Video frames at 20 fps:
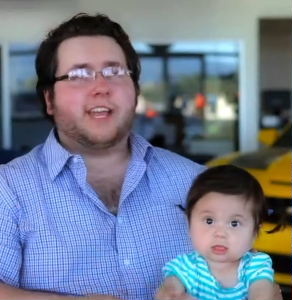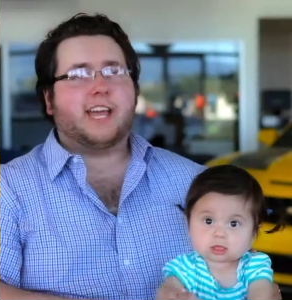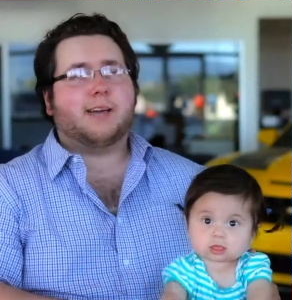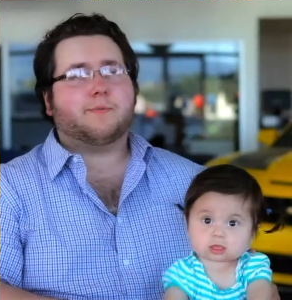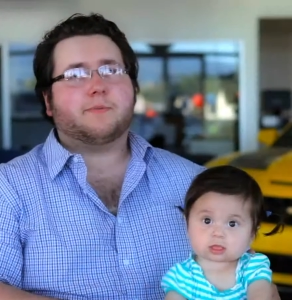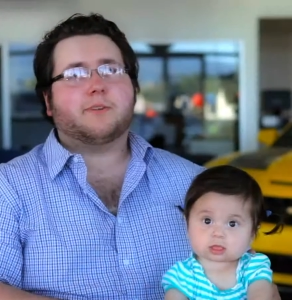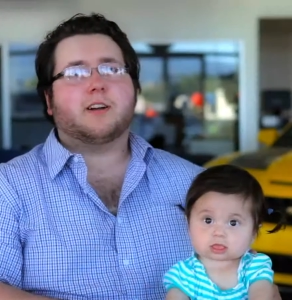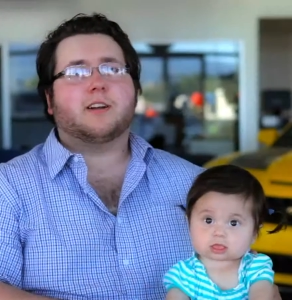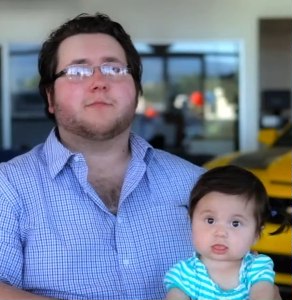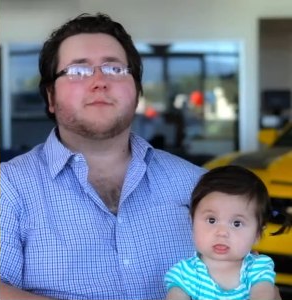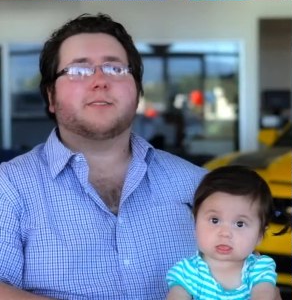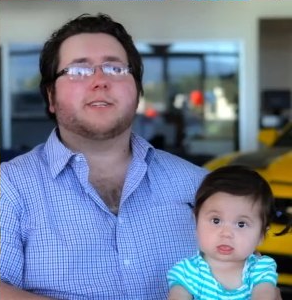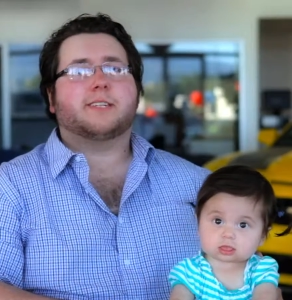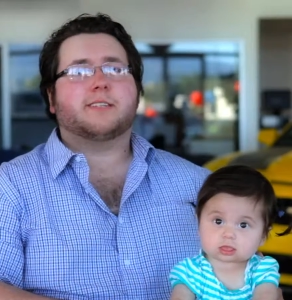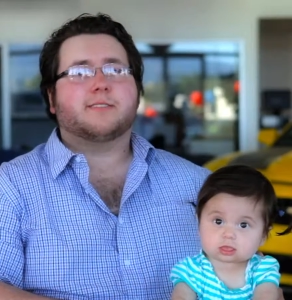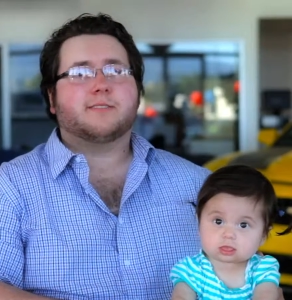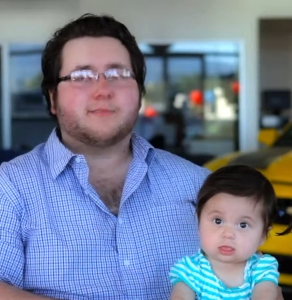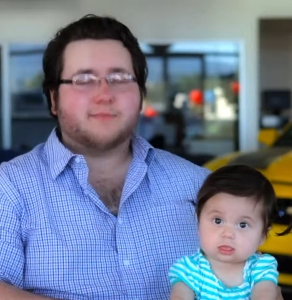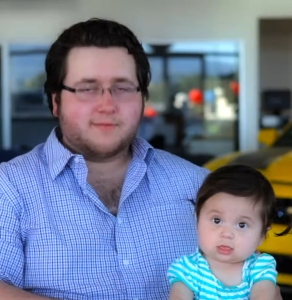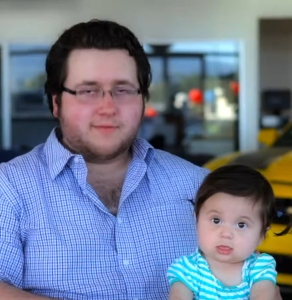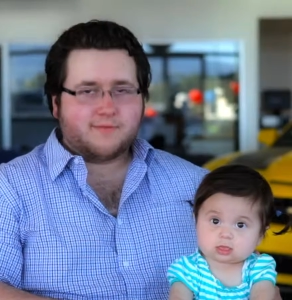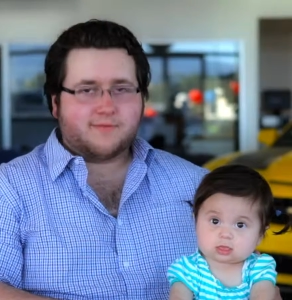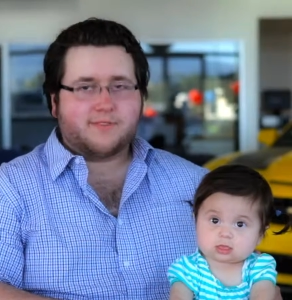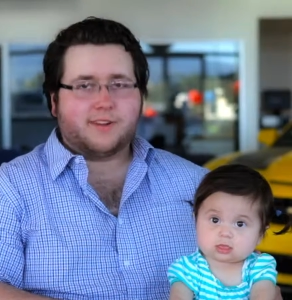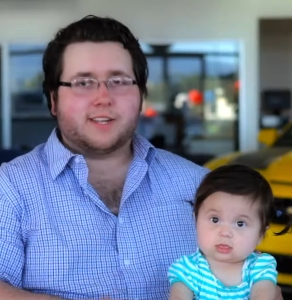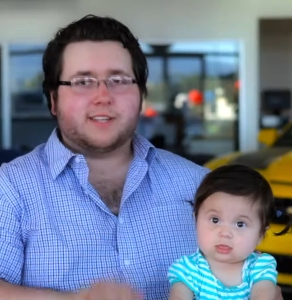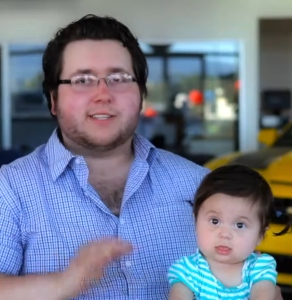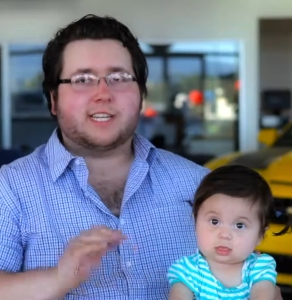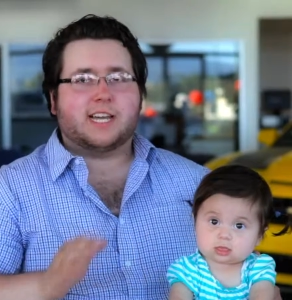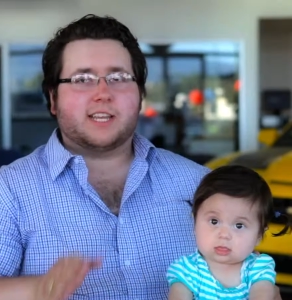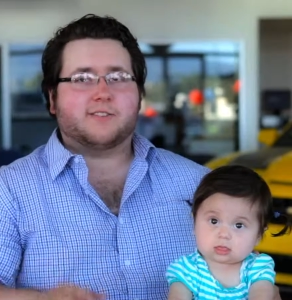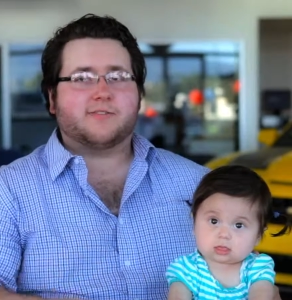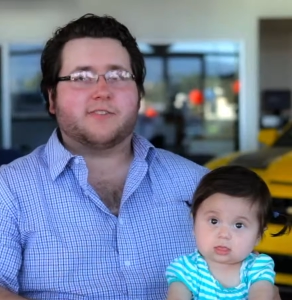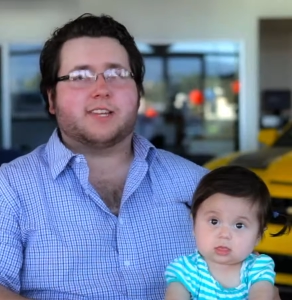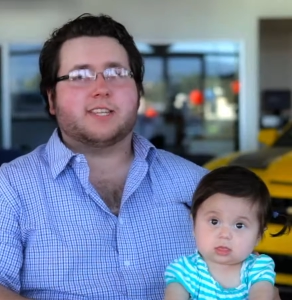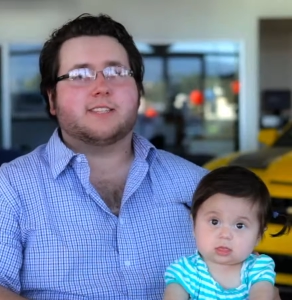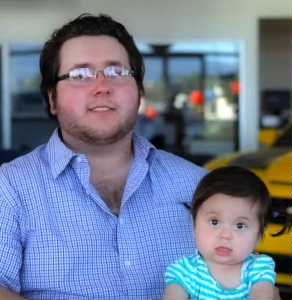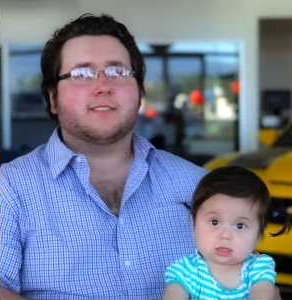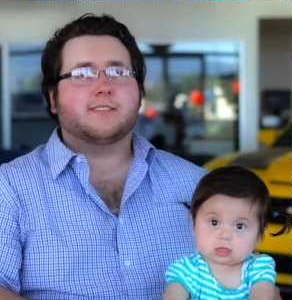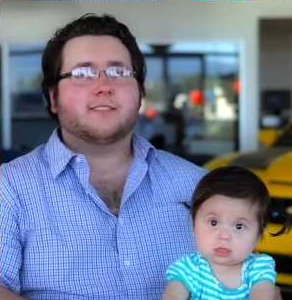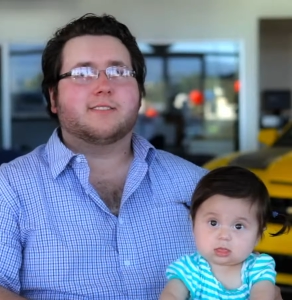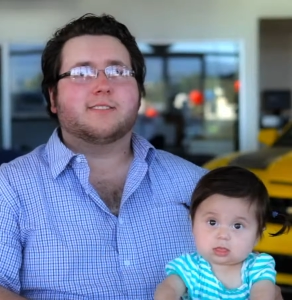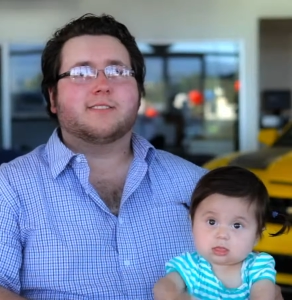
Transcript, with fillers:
Speaker 1: happy car buyer. Very satisfied.